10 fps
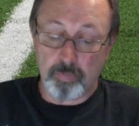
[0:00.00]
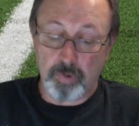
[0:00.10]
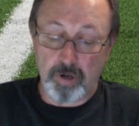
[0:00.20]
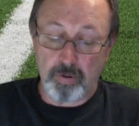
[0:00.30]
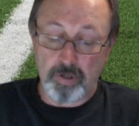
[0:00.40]

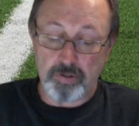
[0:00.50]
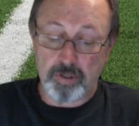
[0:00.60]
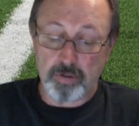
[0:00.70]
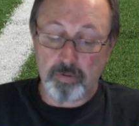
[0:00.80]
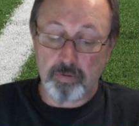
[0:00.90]
Where is
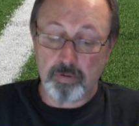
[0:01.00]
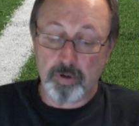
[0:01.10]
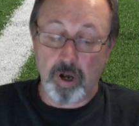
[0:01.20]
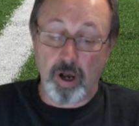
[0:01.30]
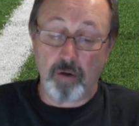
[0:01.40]
it?
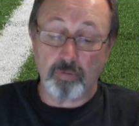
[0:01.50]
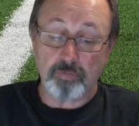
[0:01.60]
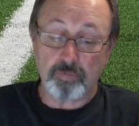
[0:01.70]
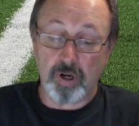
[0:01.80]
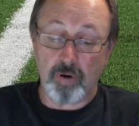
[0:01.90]
Oh,
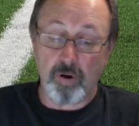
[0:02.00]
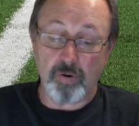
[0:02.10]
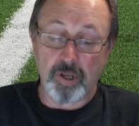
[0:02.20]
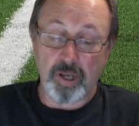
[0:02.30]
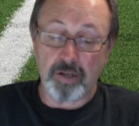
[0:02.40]
oh,
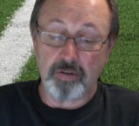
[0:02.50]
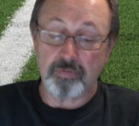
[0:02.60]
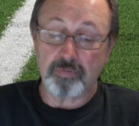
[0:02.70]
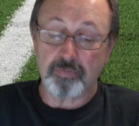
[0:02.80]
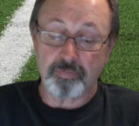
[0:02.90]
okay.
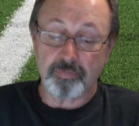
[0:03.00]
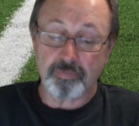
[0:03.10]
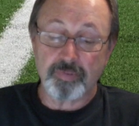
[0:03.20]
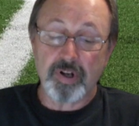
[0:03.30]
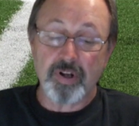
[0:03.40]

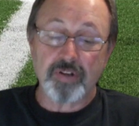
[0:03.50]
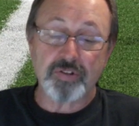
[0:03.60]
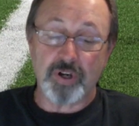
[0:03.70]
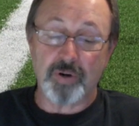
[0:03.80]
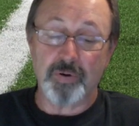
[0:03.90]

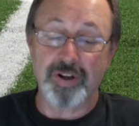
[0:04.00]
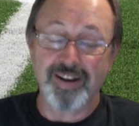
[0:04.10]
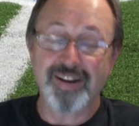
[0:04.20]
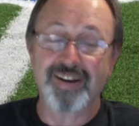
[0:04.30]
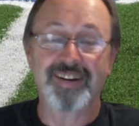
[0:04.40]
So,
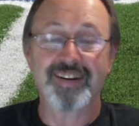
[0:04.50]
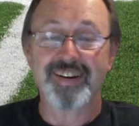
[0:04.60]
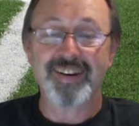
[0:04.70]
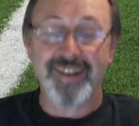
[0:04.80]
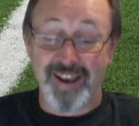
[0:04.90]

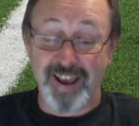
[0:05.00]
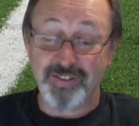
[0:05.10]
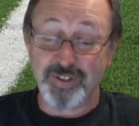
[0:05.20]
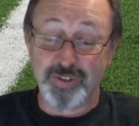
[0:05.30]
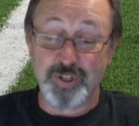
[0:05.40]

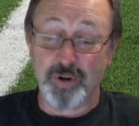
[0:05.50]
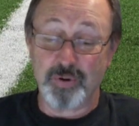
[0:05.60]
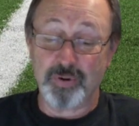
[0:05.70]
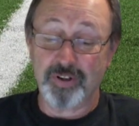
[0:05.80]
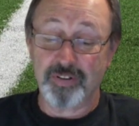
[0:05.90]
as a
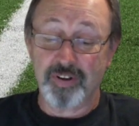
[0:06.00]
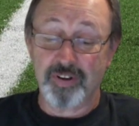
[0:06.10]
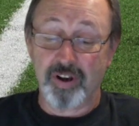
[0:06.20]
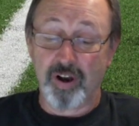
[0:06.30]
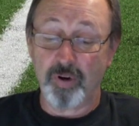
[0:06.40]
joke,
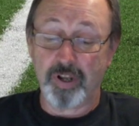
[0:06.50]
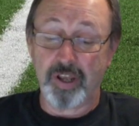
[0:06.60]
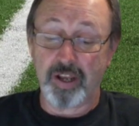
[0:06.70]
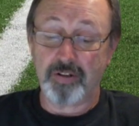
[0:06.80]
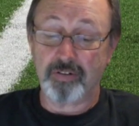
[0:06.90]

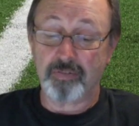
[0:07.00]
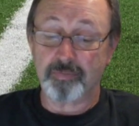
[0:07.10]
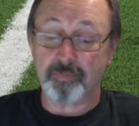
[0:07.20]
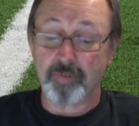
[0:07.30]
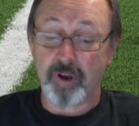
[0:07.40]
Hurricane
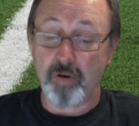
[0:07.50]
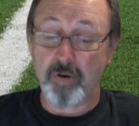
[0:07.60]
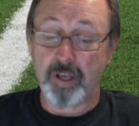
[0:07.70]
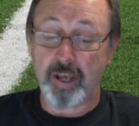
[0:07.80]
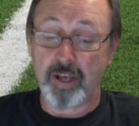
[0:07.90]

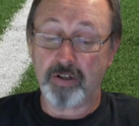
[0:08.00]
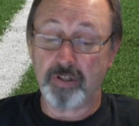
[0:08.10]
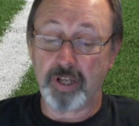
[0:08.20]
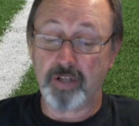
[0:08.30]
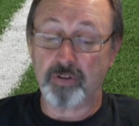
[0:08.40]
Hurricane
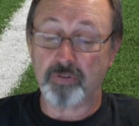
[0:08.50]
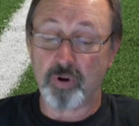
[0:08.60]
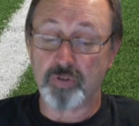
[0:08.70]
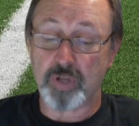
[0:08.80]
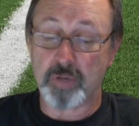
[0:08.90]
Helene
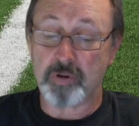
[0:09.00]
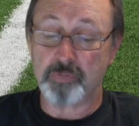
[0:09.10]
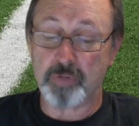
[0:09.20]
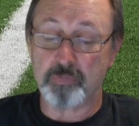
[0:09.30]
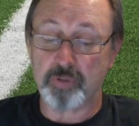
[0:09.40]
throws
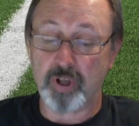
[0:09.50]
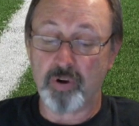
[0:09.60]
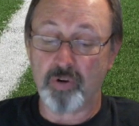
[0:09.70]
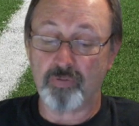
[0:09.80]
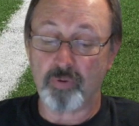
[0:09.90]
MLB
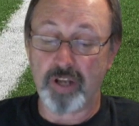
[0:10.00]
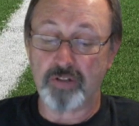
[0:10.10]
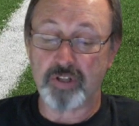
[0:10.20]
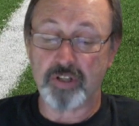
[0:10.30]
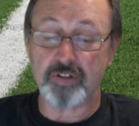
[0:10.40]
playoff
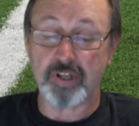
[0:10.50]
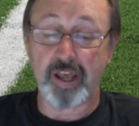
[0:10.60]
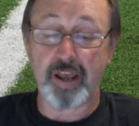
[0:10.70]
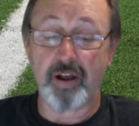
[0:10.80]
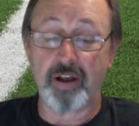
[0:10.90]
race into
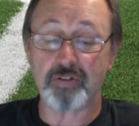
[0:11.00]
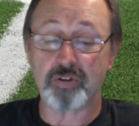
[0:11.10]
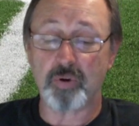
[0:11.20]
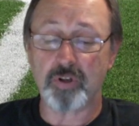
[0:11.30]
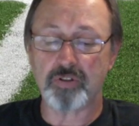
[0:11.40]
chaos.
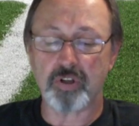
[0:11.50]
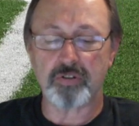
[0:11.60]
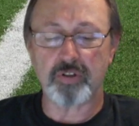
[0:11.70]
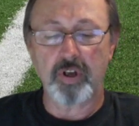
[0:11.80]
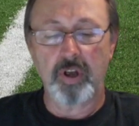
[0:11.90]
So he
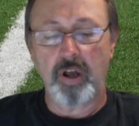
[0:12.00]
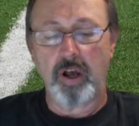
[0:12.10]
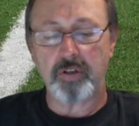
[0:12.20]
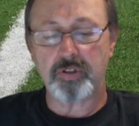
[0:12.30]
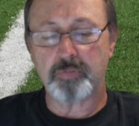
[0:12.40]
says,
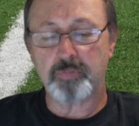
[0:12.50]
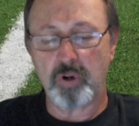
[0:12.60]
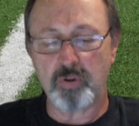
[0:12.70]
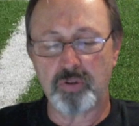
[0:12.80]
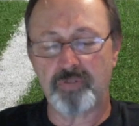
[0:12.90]
I
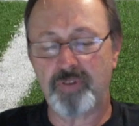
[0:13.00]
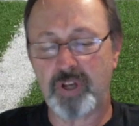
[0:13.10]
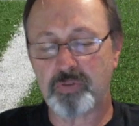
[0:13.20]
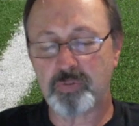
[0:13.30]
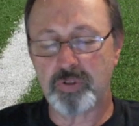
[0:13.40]
suppose the
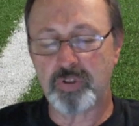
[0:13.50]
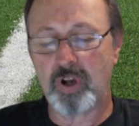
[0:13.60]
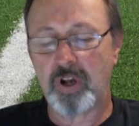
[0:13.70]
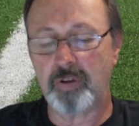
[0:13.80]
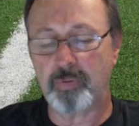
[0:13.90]
fix was
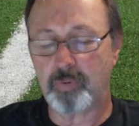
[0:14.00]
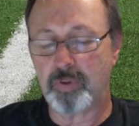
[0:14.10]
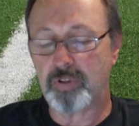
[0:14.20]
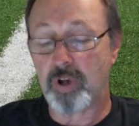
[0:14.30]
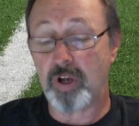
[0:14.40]
on
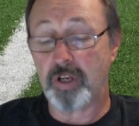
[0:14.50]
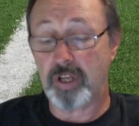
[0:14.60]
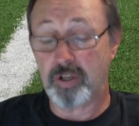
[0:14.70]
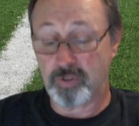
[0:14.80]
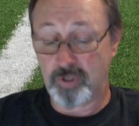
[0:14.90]
was on
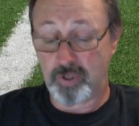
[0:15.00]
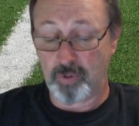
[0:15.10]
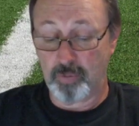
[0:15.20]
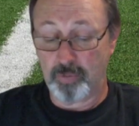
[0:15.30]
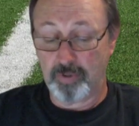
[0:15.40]
here too.